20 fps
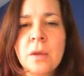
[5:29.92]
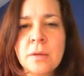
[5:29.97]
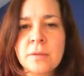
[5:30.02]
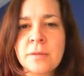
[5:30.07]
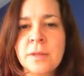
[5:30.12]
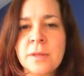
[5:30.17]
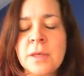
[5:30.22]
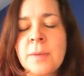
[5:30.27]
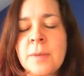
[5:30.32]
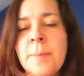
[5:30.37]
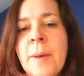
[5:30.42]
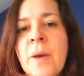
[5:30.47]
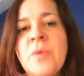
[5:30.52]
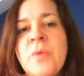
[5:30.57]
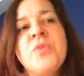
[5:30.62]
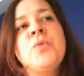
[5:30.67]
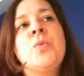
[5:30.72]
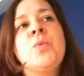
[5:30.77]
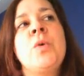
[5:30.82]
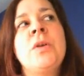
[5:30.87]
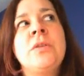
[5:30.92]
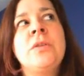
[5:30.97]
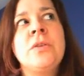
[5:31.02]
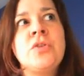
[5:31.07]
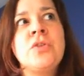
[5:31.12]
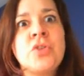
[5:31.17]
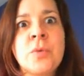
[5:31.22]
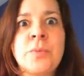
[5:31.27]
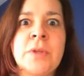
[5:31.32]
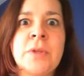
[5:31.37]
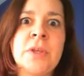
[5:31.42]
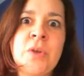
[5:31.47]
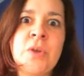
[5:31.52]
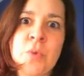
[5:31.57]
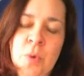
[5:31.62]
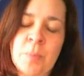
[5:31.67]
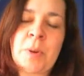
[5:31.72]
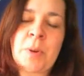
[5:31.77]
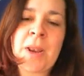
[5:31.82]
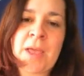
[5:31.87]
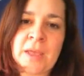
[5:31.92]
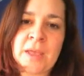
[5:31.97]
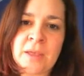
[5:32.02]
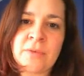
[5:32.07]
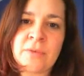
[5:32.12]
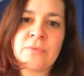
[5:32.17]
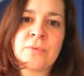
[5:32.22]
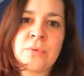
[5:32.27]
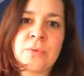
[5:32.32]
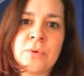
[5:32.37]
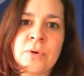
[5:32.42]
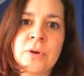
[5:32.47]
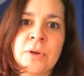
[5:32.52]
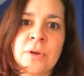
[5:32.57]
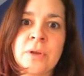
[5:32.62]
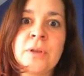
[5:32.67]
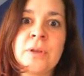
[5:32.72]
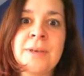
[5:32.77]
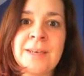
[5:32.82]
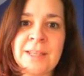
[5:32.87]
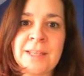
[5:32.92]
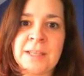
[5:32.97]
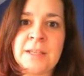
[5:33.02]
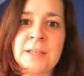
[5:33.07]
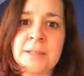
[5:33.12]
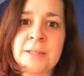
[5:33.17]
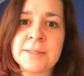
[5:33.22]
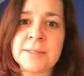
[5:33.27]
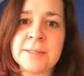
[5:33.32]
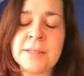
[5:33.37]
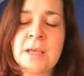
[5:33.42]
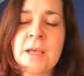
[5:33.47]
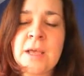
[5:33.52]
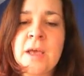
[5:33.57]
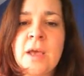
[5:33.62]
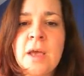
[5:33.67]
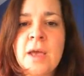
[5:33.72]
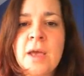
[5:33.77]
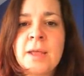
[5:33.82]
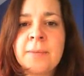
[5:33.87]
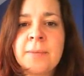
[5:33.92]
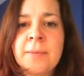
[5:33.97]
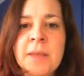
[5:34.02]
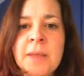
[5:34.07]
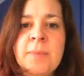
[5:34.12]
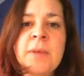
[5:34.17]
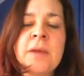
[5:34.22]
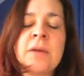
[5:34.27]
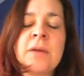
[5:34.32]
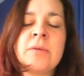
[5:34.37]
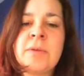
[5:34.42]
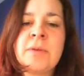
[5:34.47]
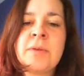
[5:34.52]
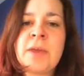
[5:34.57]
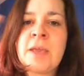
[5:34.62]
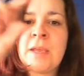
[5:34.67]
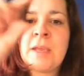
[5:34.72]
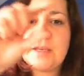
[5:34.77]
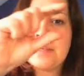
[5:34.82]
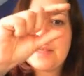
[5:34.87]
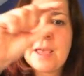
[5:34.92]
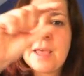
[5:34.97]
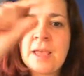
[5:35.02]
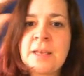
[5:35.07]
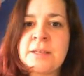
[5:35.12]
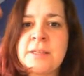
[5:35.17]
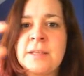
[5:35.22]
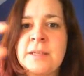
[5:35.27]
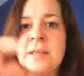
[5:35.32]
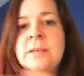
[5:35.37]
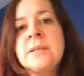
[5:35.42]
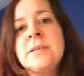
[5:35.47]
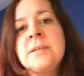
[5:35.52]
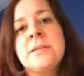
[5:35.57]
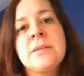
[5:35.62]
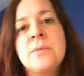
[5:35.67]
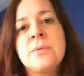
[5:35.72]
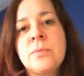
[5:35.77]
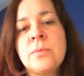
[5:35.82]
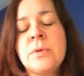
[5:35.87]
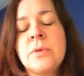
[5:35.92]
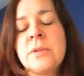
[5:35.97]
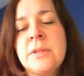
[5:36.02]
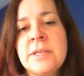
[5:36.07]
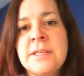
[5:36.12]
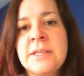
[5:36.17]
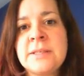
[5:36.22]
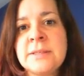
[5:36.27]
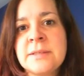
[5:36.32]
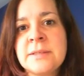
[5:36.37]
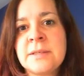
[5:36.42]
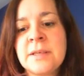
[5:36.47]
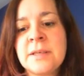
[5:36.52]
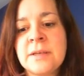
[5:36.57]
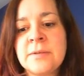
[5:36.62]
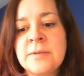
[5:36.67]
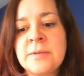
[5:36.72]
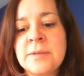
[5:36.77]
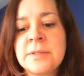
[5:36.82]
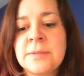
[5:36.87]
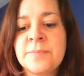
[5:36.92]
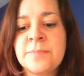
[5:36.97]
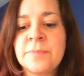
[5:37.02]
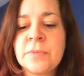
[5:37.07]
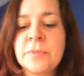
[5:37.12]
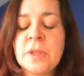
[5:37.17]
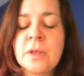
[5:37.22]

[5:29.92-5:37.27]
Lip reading: Think about what the job that you're applying for needs, and maybe create headings with these skills.